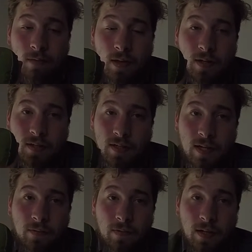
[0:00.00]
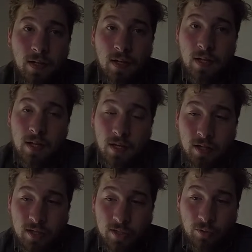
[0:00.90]
That is a definite.
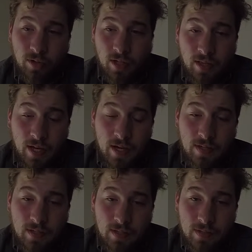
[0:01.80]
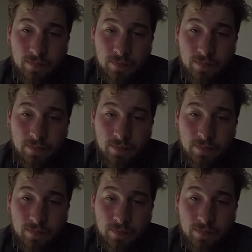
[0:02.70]
It is really light.